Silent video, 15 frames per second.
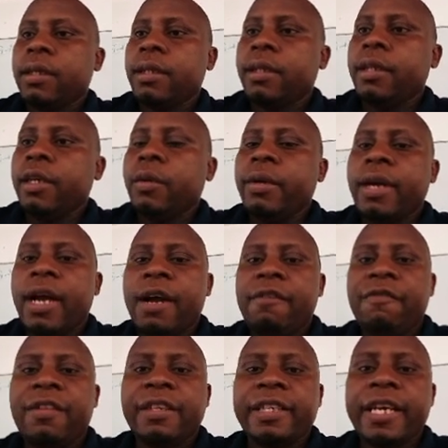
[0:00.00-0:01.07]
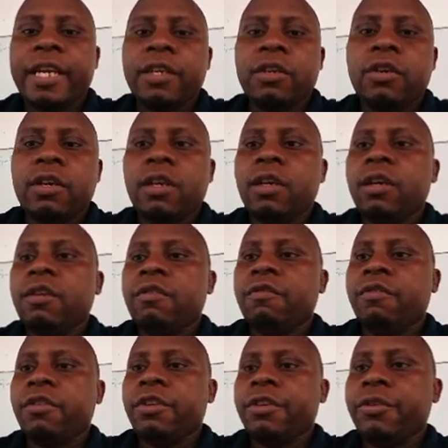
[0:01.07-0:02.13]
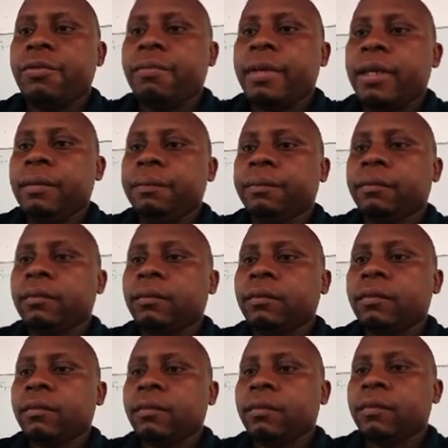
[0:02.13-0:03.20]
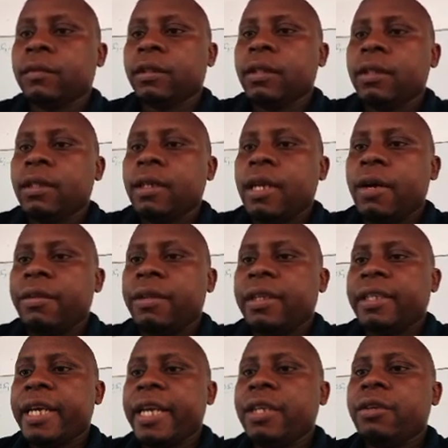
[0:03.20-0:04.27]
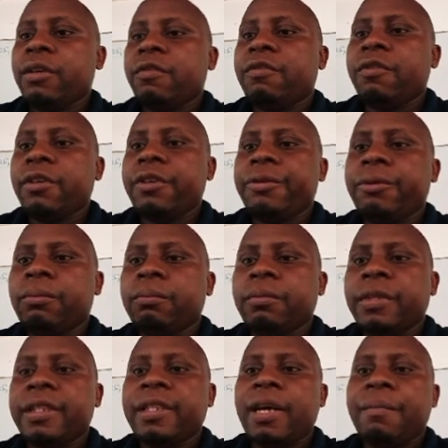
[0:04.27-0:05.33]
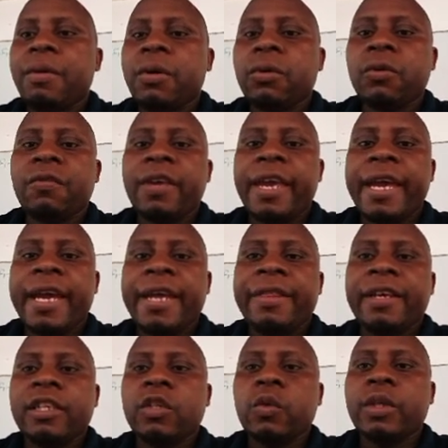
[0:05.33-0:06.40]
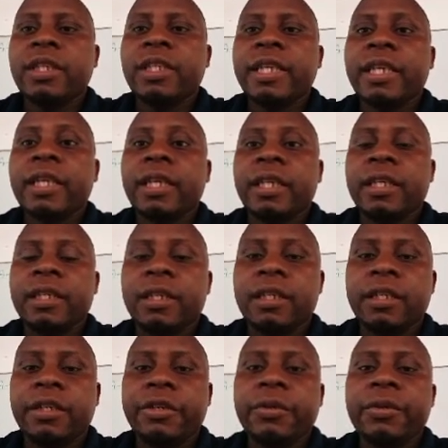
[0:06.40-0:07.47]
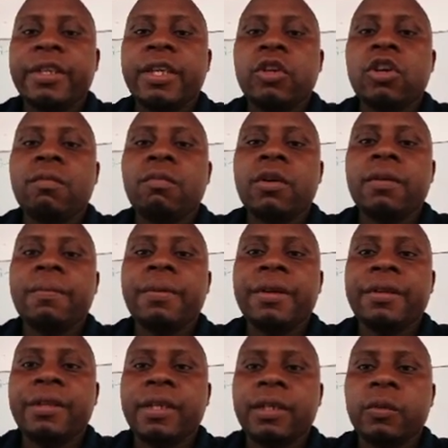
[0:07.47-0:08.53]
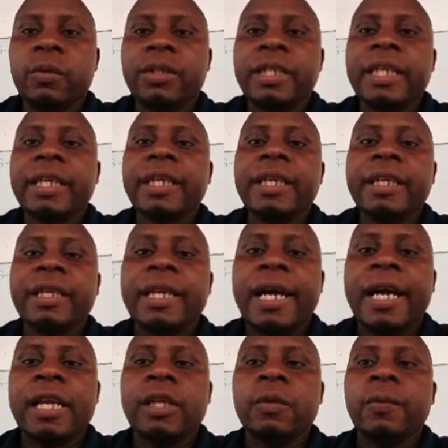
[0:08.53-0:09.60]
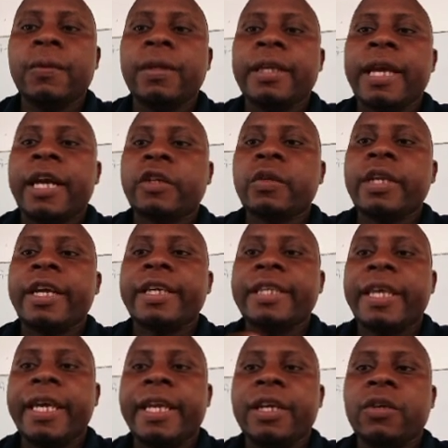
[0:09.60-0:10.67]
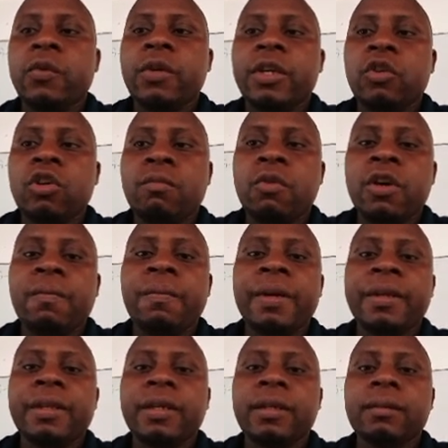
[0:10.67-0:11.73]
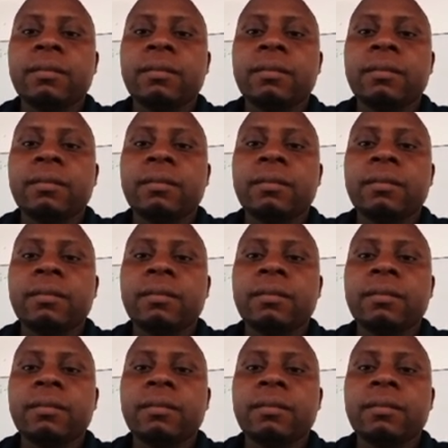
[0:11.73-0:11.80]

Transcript: then we have the tidal volume. Now, the tidal volume is the amount of air that we take in during normal breathing. We take in and we actually exhale during normal breathing.